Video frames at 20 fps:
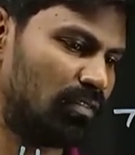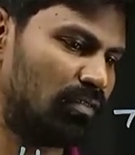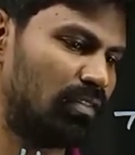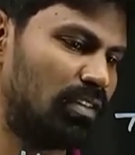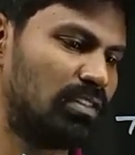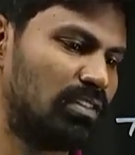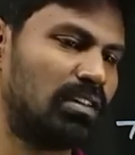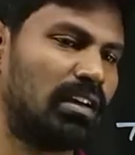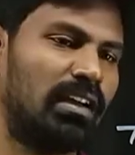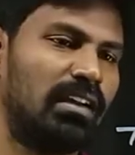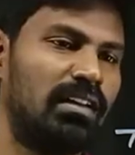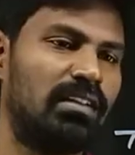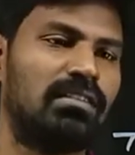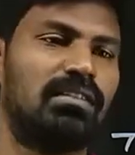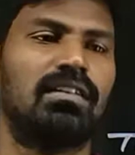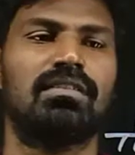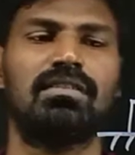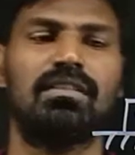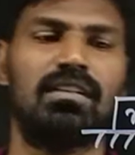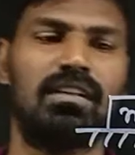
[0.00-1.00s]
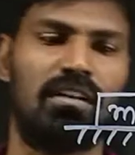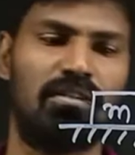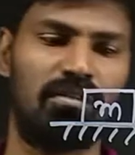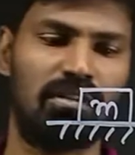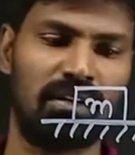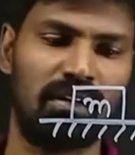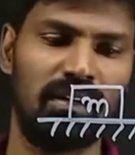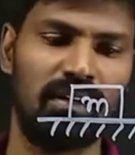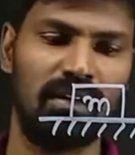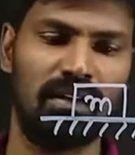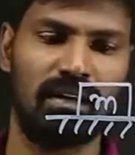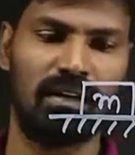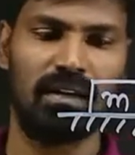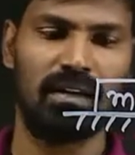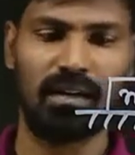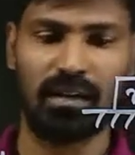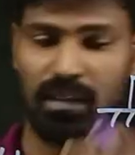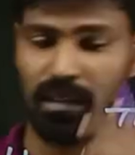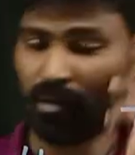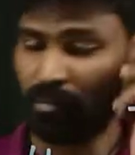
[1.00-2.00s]
which I discussed in our
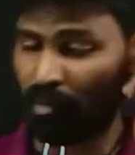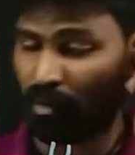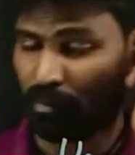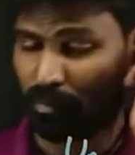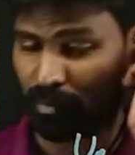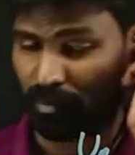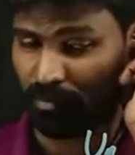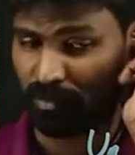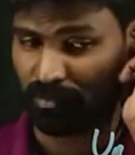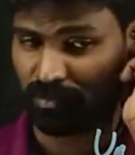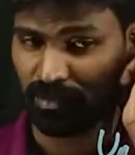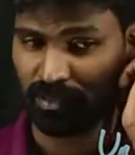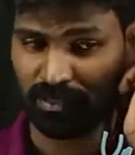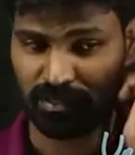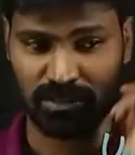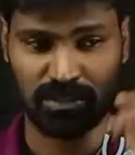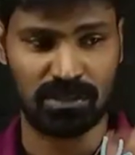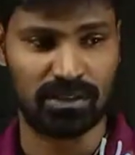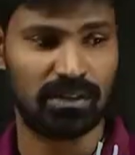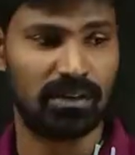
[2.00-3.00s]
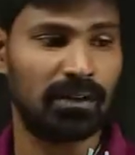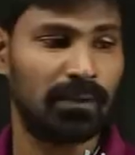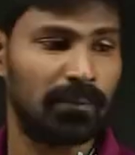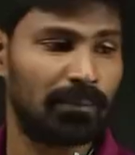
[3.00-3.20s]
in my previous lecture.